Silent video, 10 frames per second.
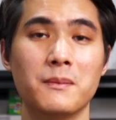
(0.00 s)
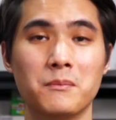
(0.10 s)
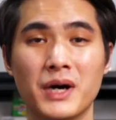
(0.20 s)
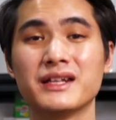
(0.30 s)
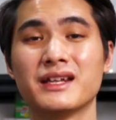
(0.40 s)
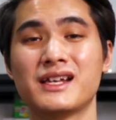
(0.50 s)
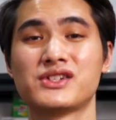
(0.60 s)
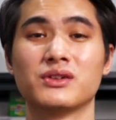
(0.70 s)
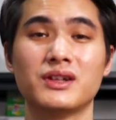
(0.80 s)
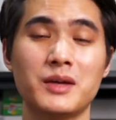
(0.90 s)
But
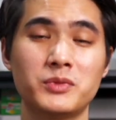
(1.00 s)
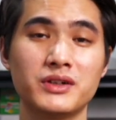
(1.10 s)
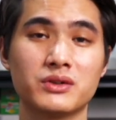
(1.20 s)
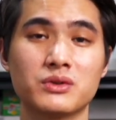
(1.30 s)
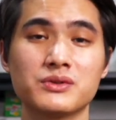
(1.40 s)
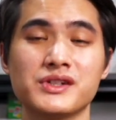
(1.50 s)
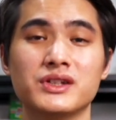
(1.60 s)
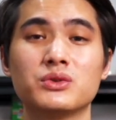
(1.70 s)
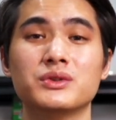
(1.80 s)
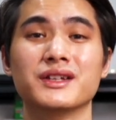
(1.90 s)
as your library grows
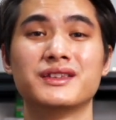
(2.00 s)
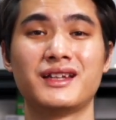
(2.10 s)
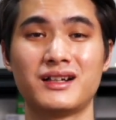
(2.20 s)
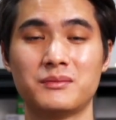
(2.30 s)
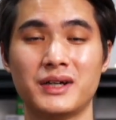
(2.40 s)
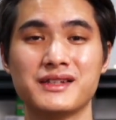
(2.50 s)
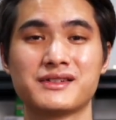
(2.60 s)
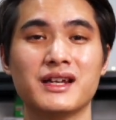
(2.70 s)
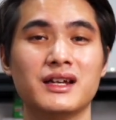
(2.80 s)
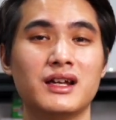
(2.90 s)
into the
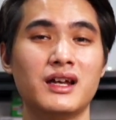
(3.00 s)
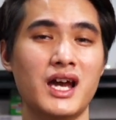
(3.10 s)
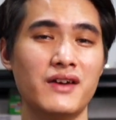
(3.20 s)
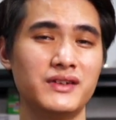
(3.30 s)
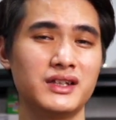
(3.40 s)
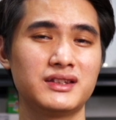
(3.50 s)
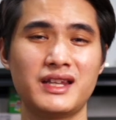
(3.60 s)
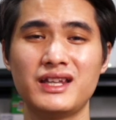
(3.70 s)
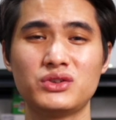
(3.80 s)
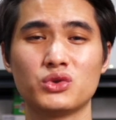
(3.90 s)
terabytes, having
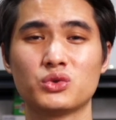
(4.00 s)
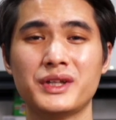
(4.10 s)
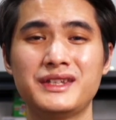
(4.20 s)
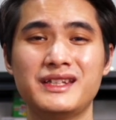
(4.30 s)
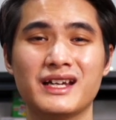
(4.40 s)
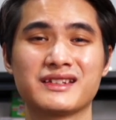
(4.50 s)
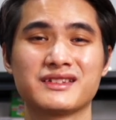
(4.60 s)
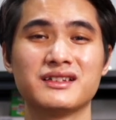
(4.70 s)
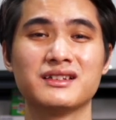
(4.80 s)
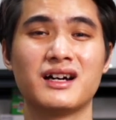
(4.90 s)
10 to 20
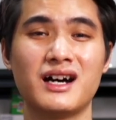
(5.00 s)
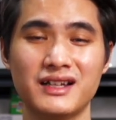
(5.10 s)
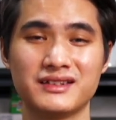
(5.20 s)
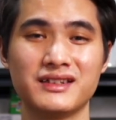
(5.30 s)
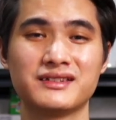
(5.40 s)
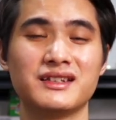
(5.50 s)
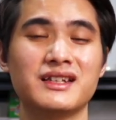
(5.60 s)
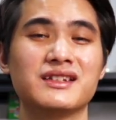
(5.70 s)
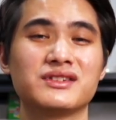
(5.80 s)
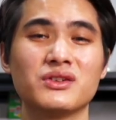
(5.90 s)
external hard disks
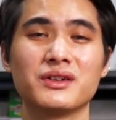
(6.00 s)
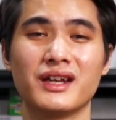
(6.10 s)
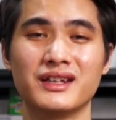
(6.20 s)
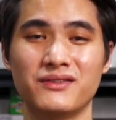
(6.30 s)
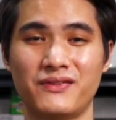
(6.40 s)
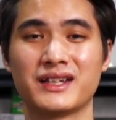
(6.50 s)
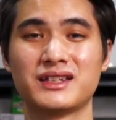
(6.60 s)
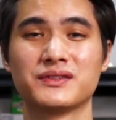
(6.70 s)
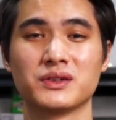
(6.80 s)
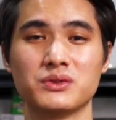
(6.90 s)
is not an
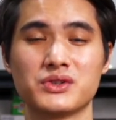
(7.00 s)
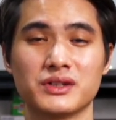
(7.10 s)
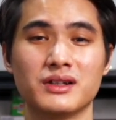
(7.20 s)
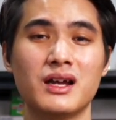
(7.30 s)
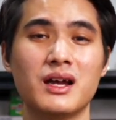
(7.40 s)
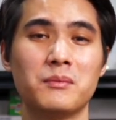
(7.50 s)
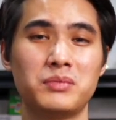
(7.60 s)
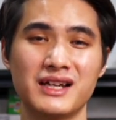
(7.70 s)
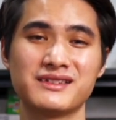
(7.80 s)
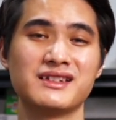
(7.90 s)
effective solution.
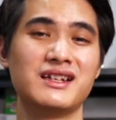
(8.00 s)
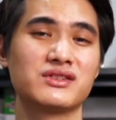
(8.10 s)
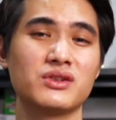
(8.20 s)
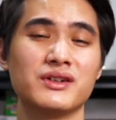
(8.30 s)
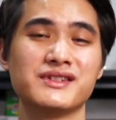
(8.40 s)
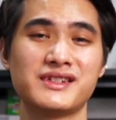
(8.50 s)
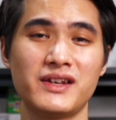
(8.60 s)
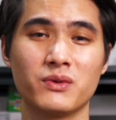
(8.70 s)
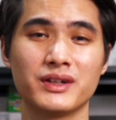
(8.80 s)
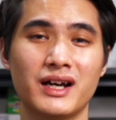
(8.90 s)
Plus, it's not a
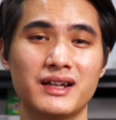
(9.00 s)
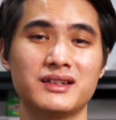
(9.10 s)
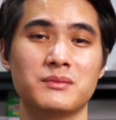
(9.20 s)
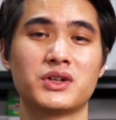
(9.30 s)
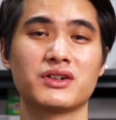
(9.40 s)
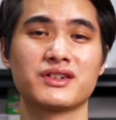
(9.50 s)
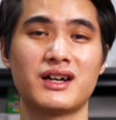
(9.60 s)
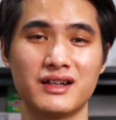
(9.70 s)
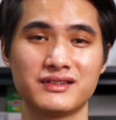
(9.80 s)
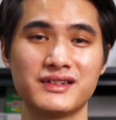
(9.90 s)
safe one either because
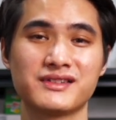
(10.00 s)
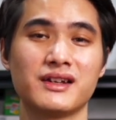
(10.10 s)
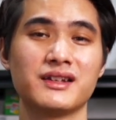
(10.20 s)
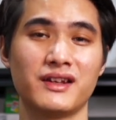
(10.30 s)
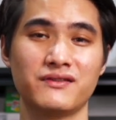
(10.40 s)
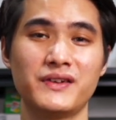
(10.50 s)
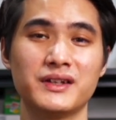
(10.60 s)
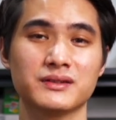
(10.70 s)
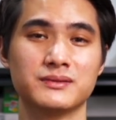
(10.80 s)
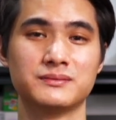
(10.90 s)
hard disks can fail.